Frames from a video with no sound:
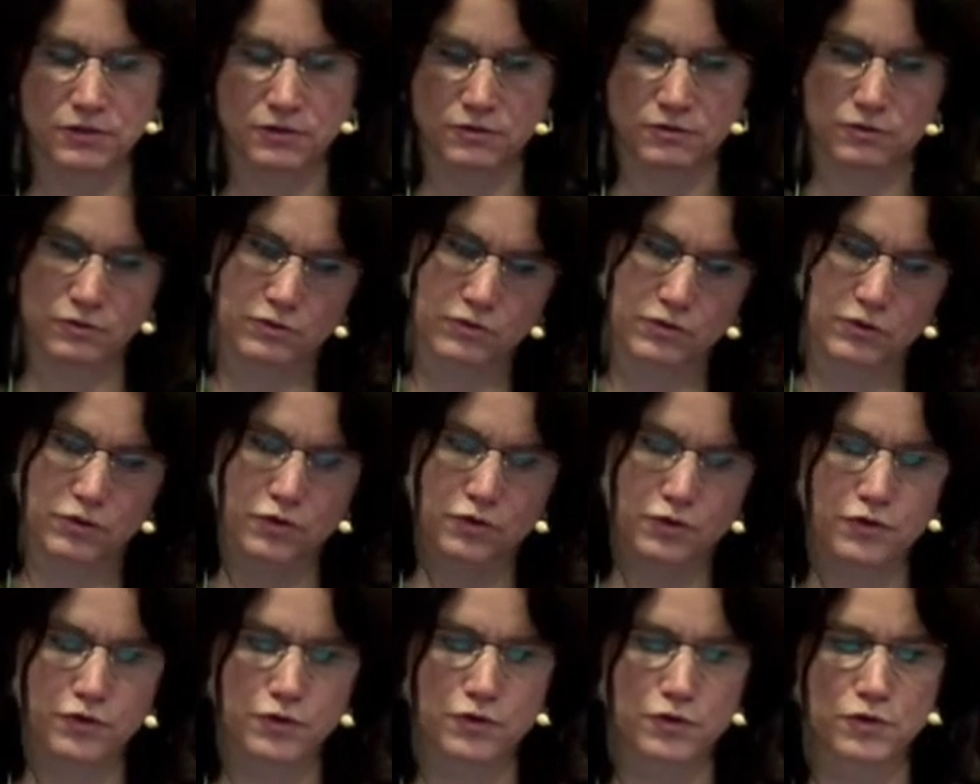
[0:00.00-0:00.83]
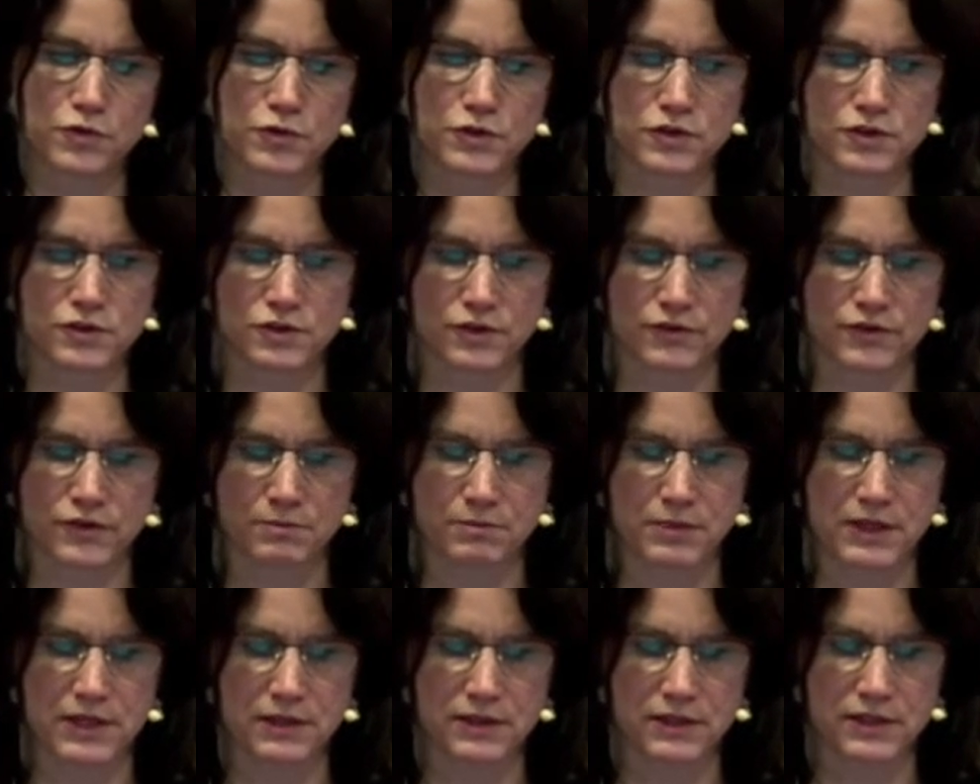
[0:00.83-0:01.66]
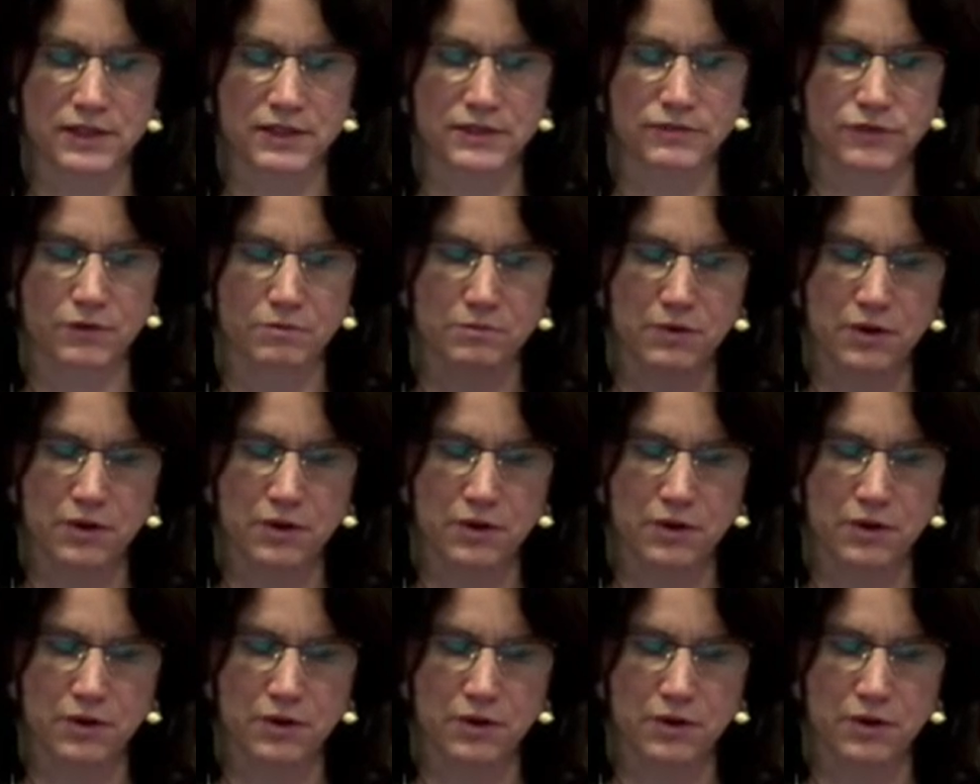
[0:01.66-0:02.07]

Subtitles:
or 2/3 of the parents from